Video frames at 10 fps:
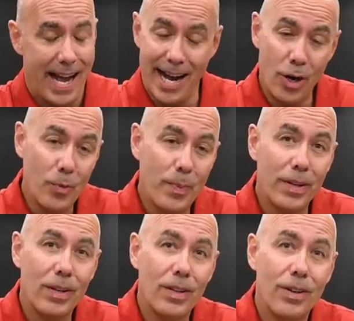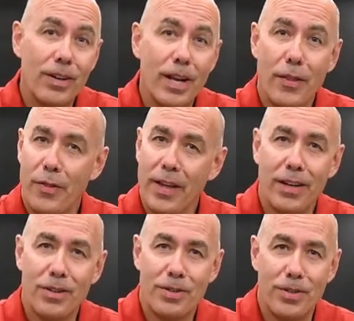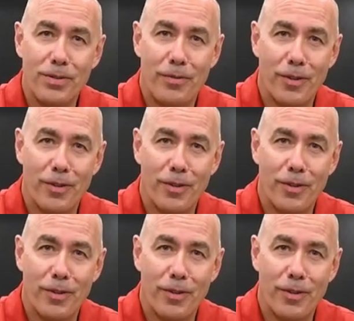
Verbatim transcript: I hope you learned a thing or two